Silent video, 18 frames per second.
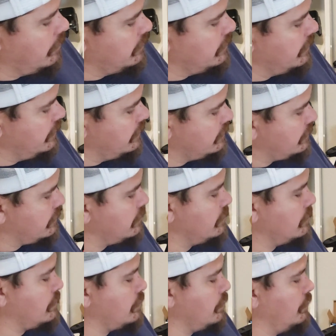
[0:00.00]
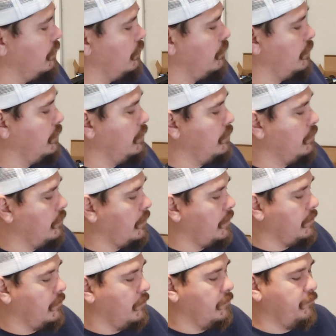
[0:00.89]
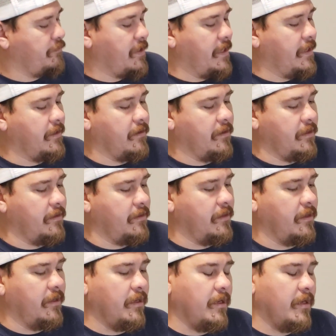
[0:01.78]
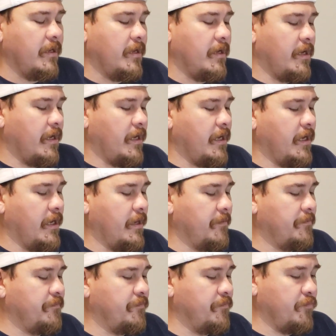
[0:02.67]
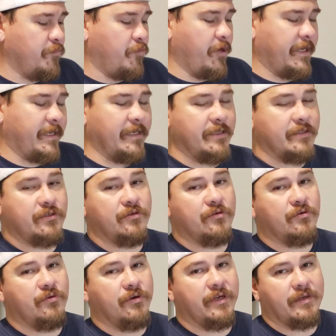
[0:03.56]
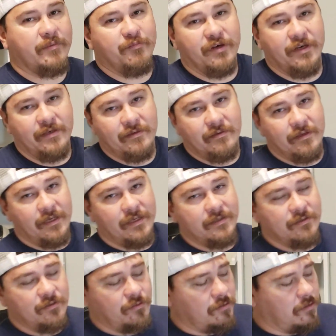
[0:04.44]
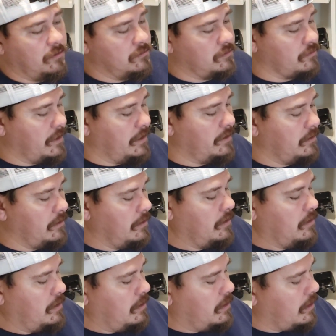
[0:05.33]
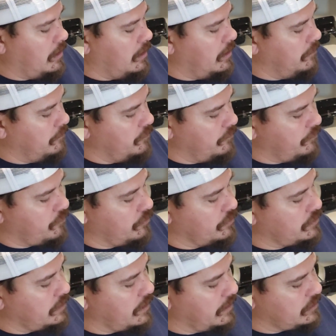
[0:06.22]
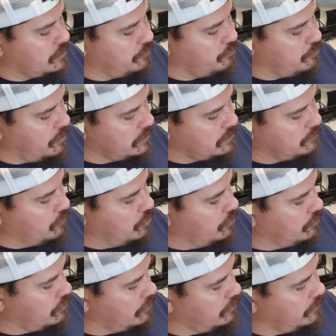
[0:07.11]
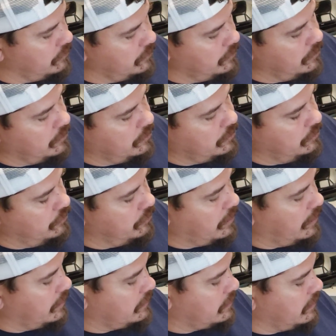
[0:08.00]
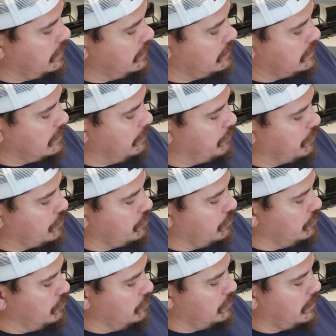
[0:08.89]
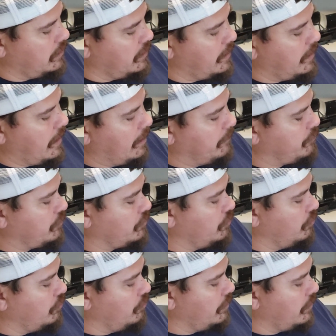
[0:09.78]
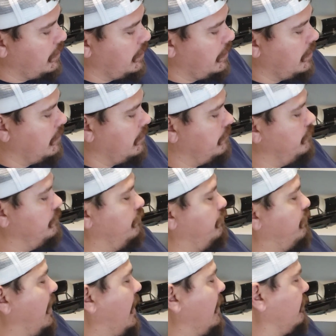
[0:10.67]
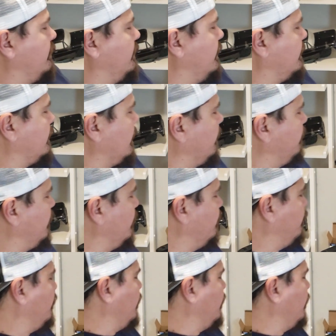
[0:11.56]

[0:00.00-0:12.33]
on this, so I don't plan on breaking it too quick, but hey, who knows, right? Of course, you got your brush motor. You got the typical Hypergo battery that they've been